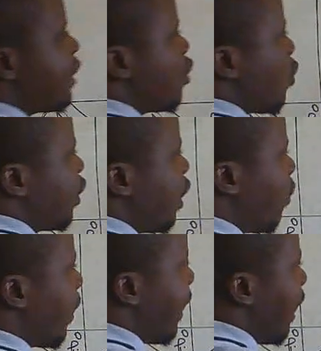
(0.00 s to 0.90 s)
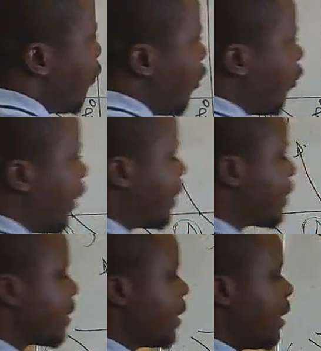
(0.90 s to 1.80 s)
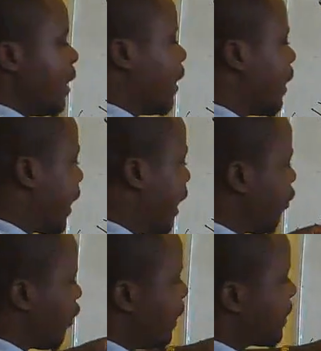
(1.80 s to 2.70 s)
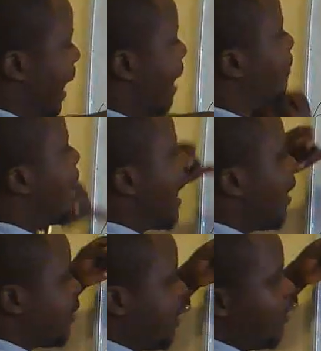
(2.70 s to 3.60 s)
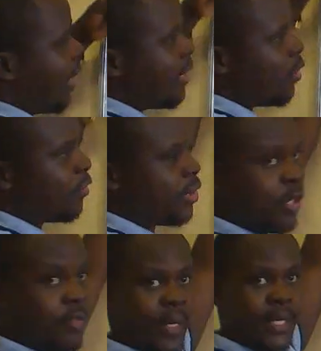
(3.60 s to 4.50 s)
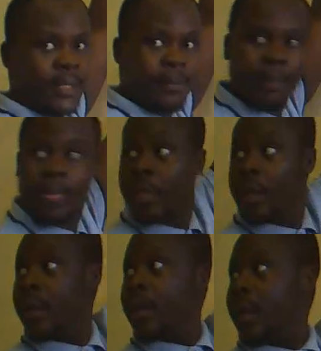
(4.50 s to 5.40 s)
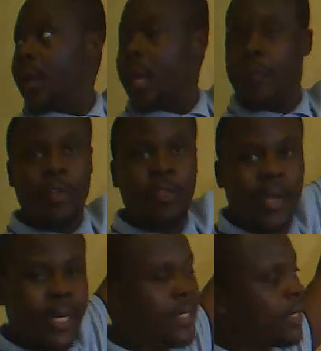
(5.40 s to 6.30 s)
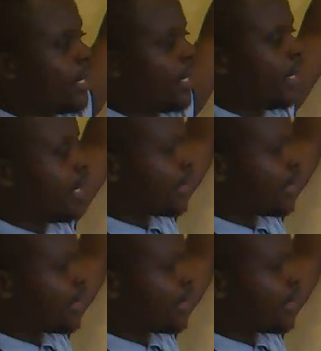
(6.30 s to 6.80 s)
situation where f of x graph is above the value of g of x. F of x is